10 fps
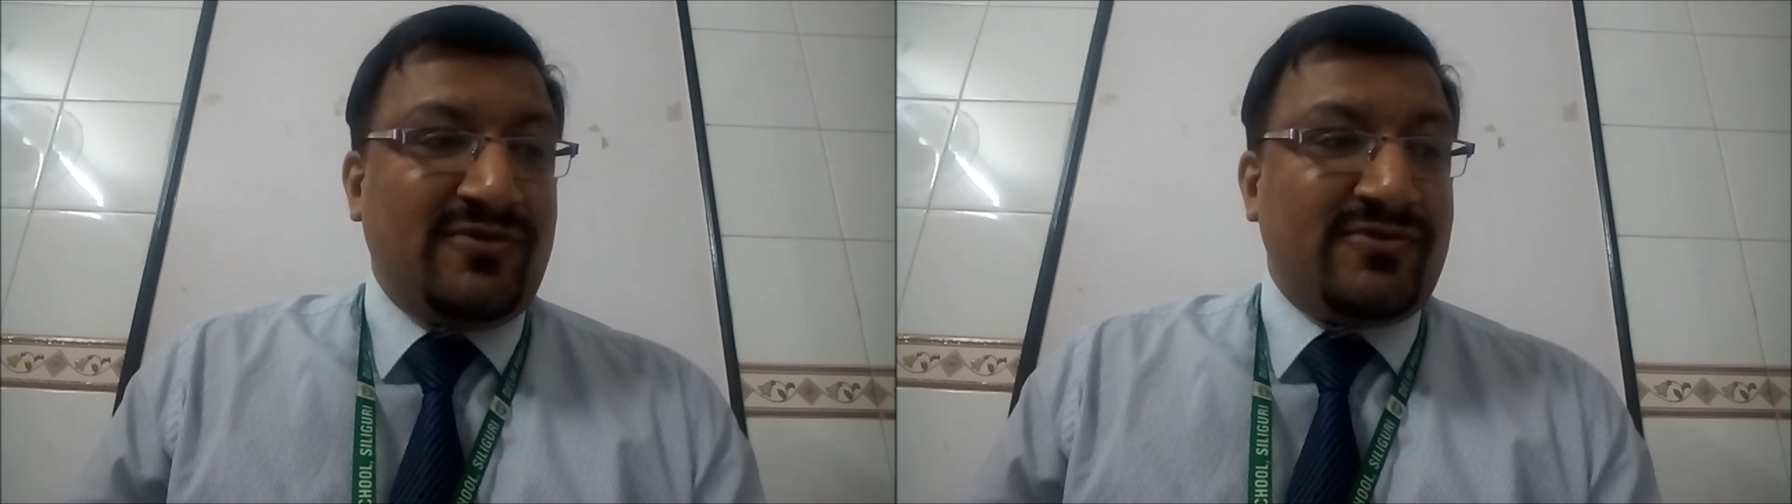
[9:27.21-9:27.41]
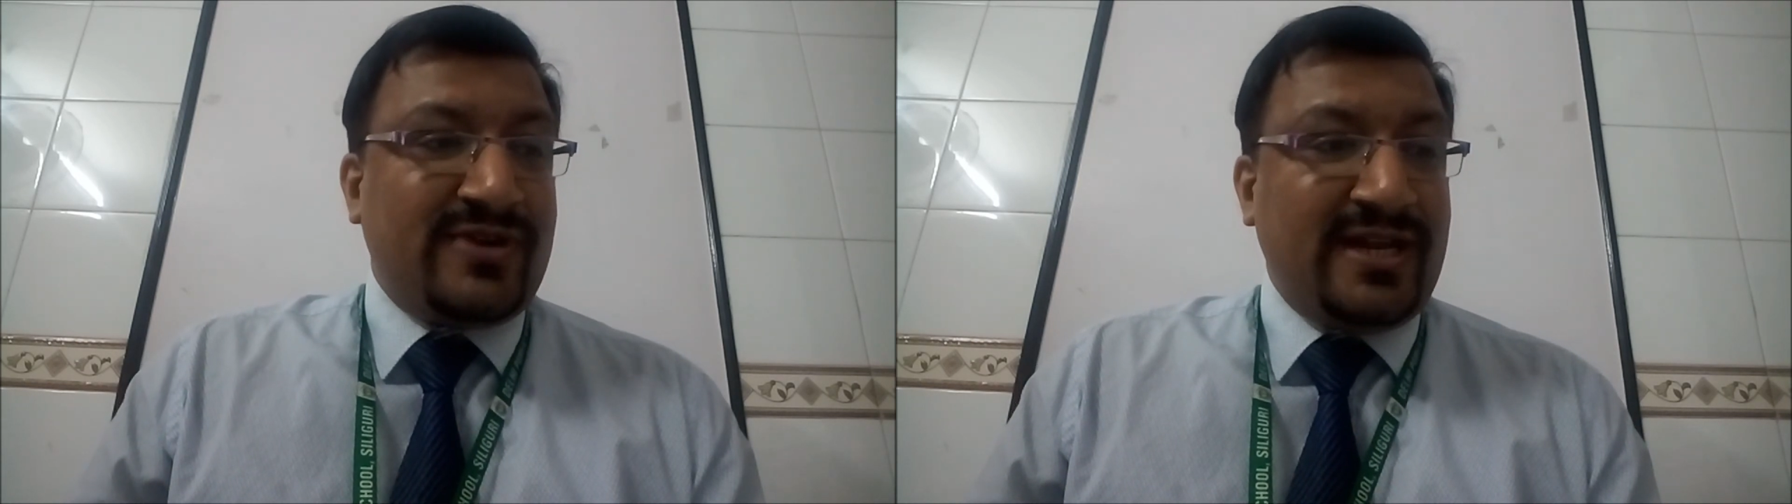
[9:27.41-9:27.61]

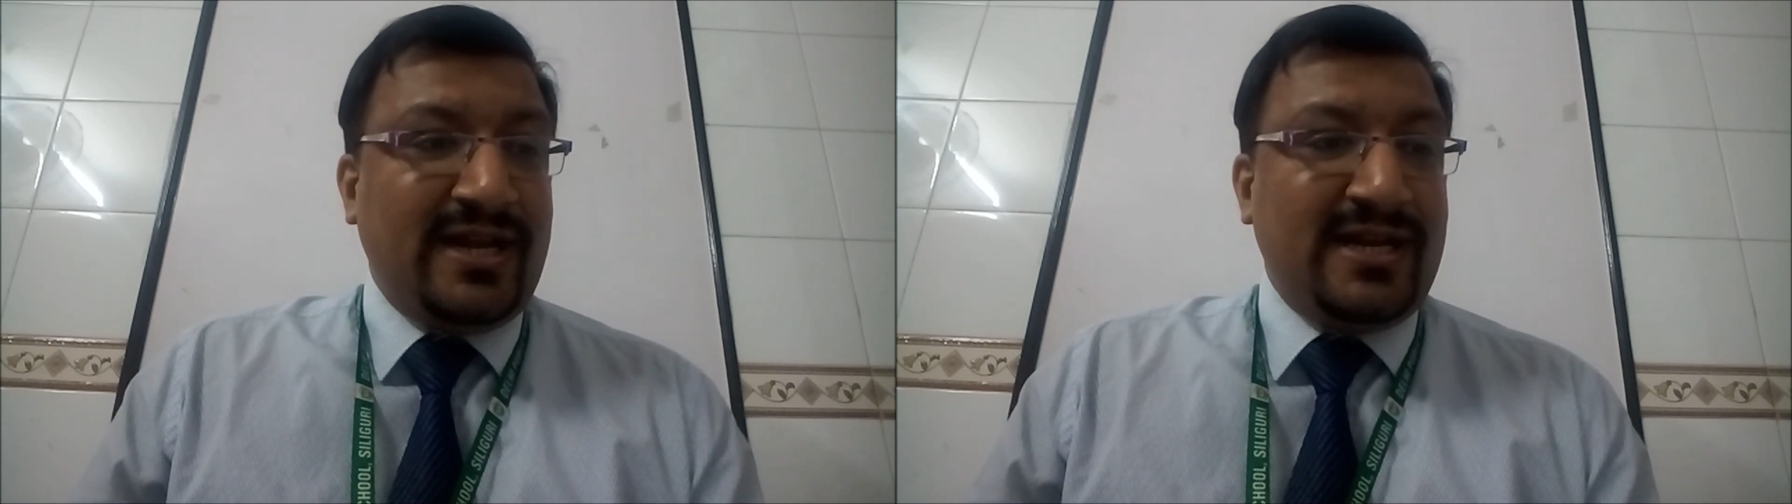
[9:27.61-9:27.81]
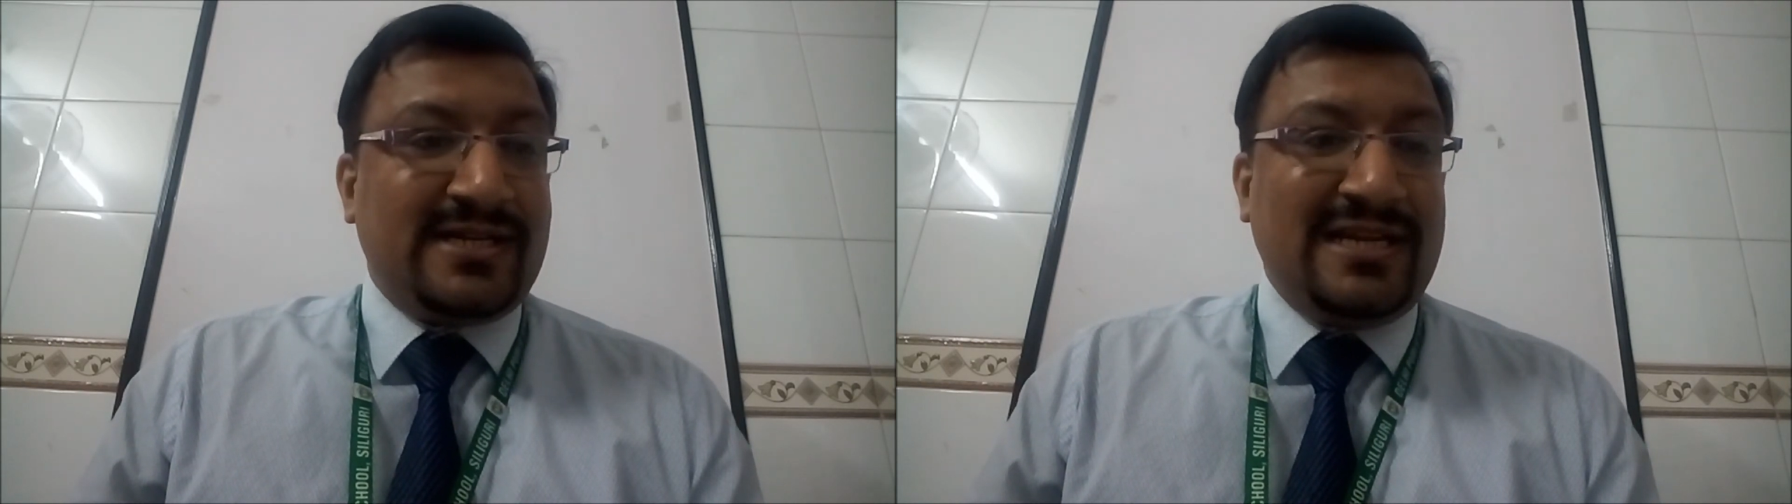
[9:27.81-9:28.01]
a
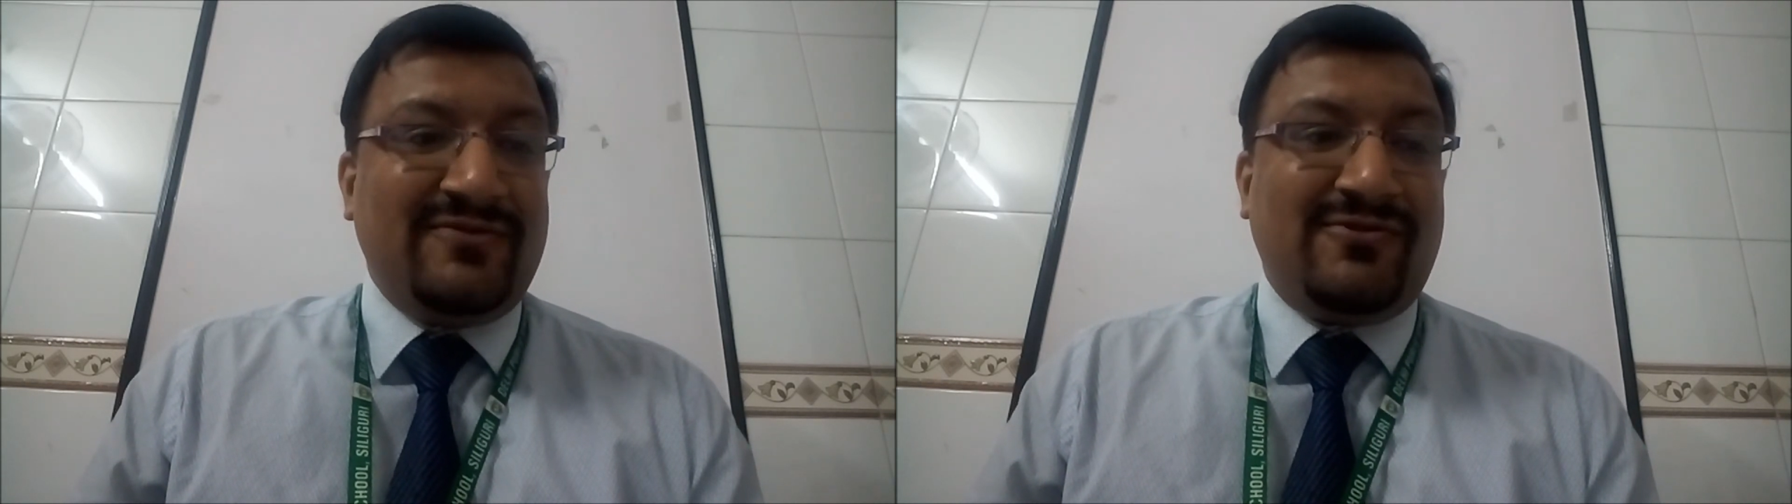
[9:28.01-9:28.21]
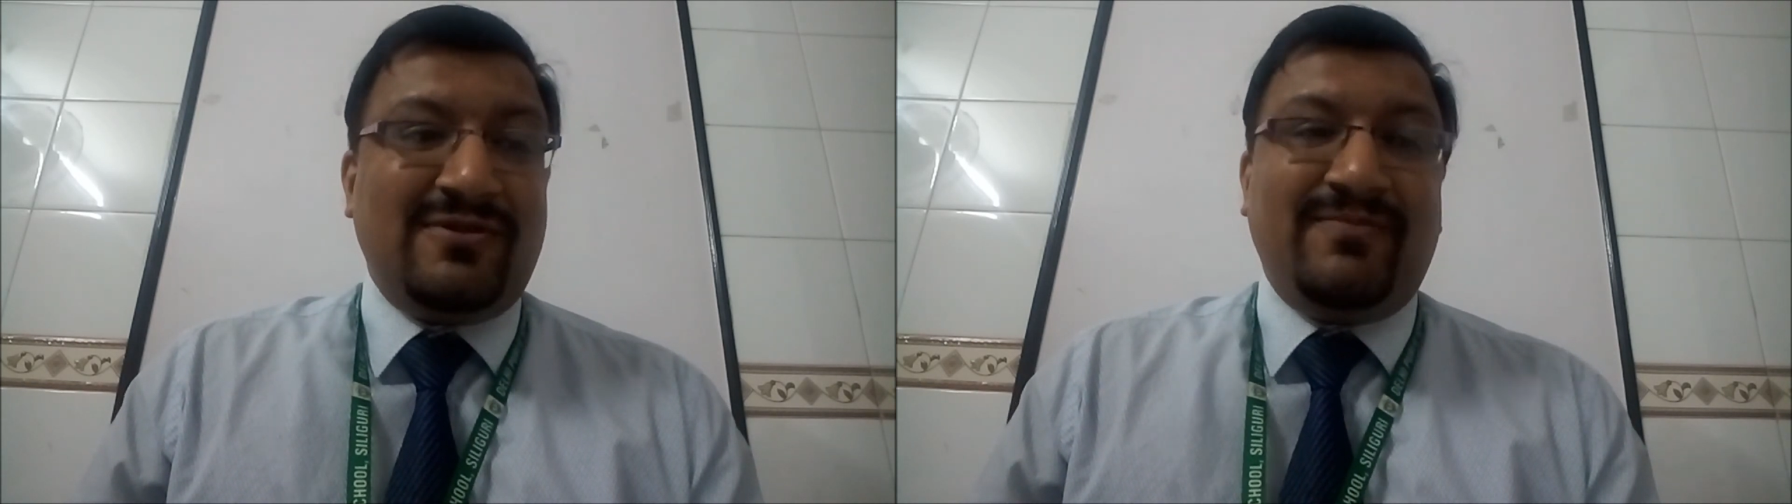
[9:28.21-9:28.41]
ringing
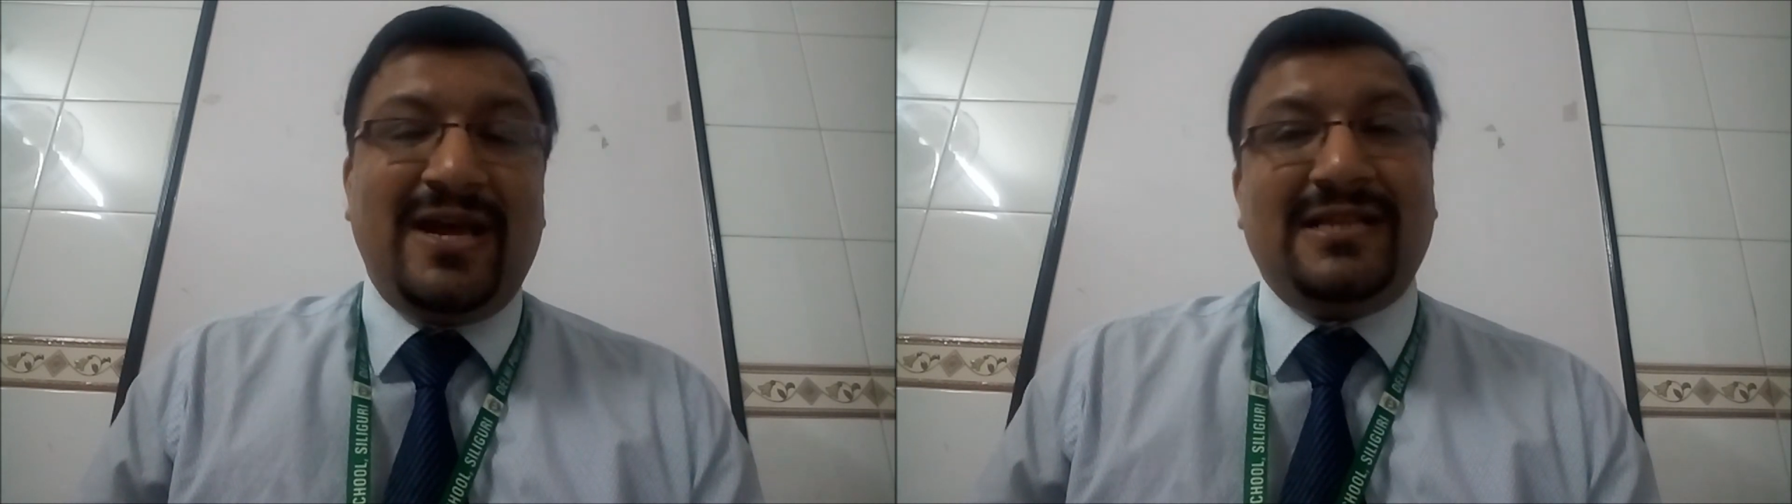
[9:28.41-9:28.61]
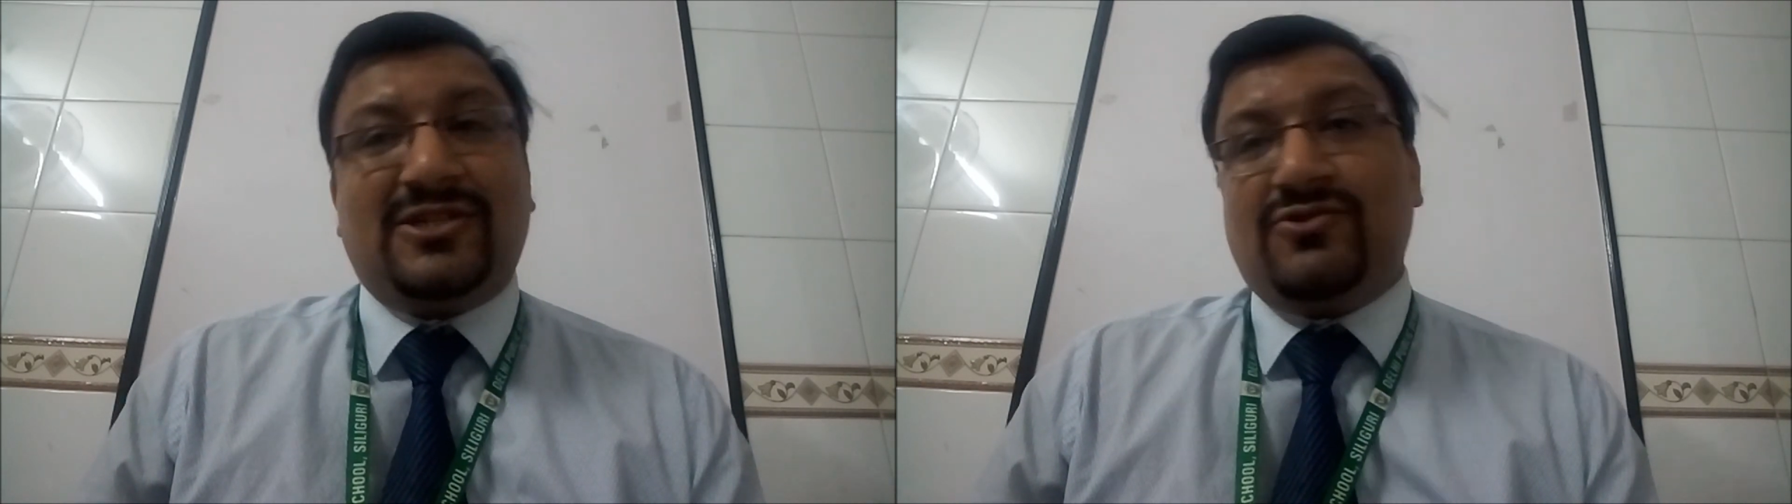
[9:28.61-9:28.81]
telephone
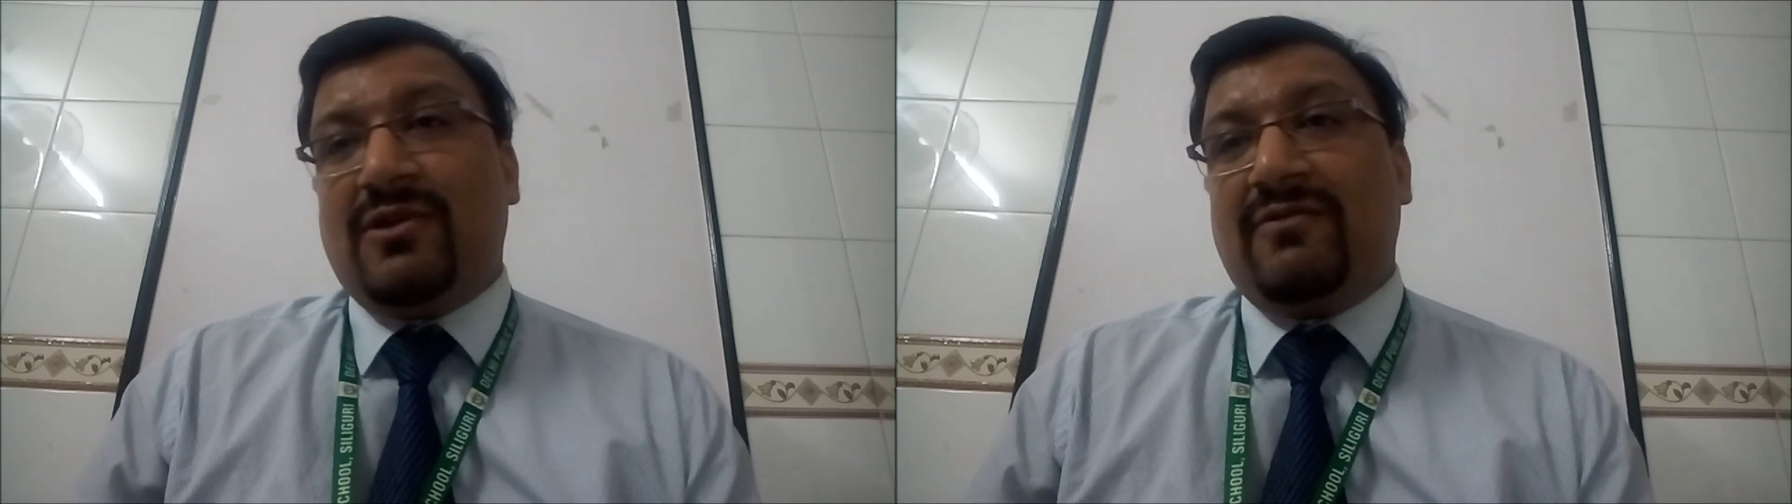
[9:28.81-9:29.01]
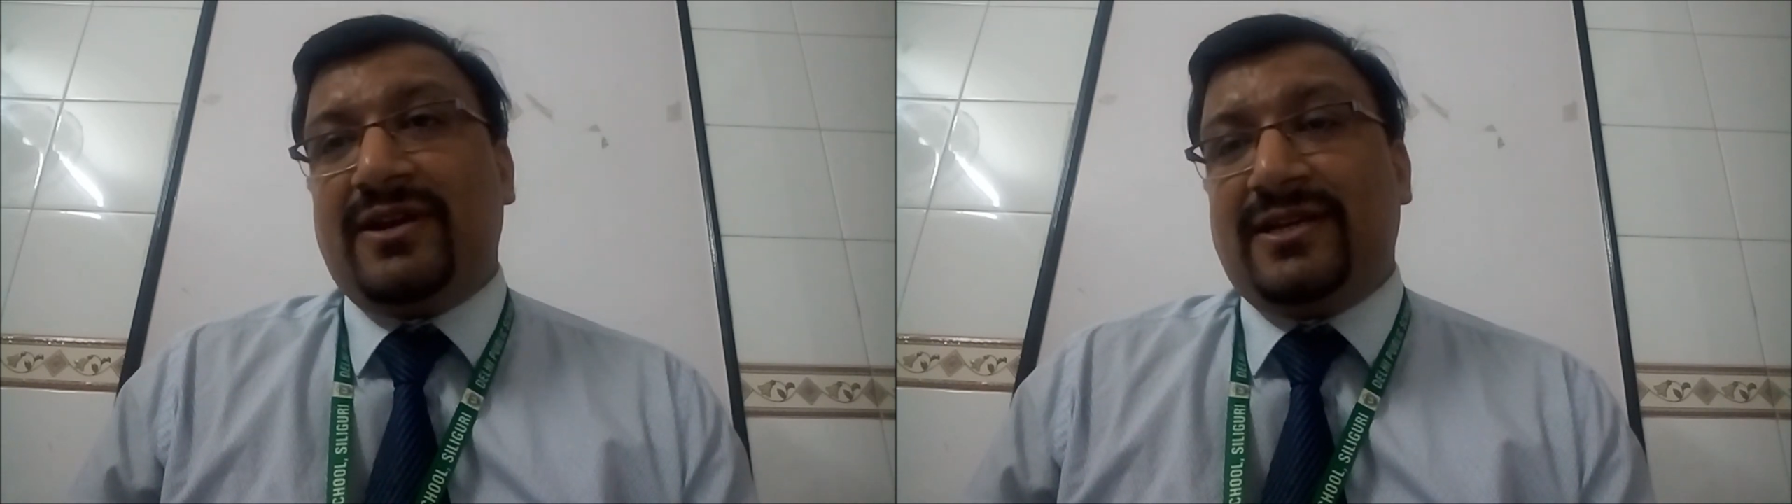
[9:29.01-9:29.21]
bells to
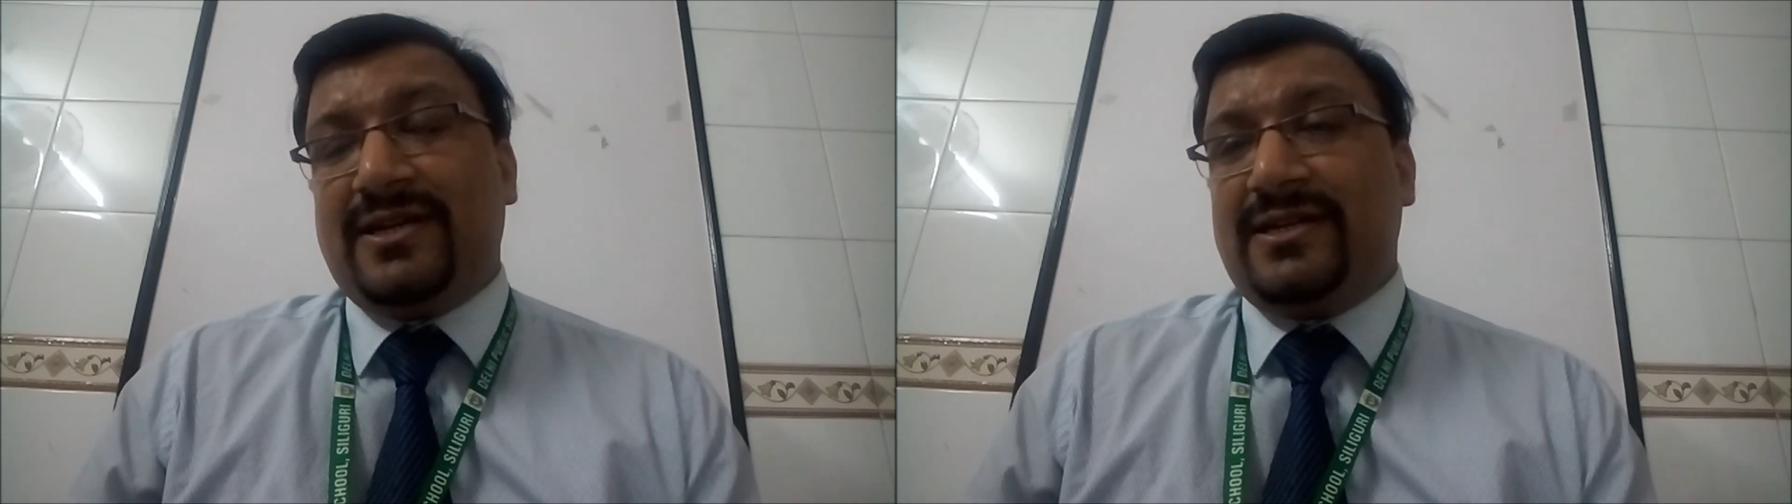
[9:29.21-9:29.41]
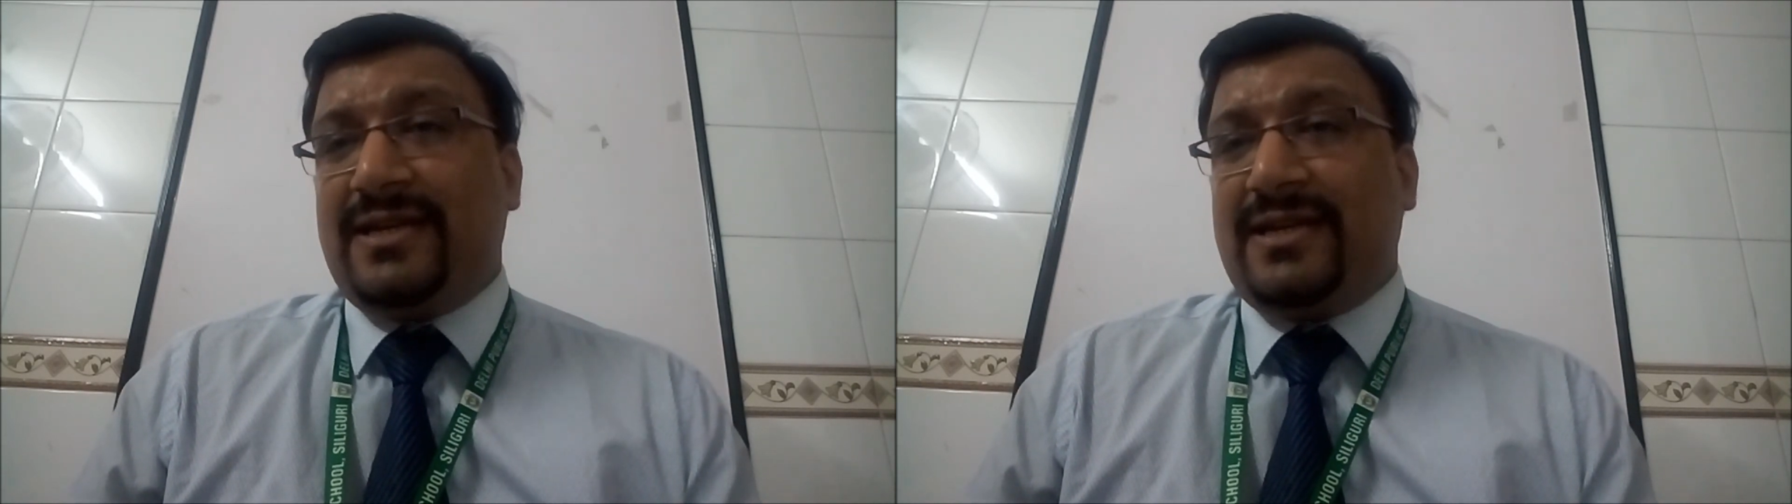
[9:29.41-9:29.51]
our ear?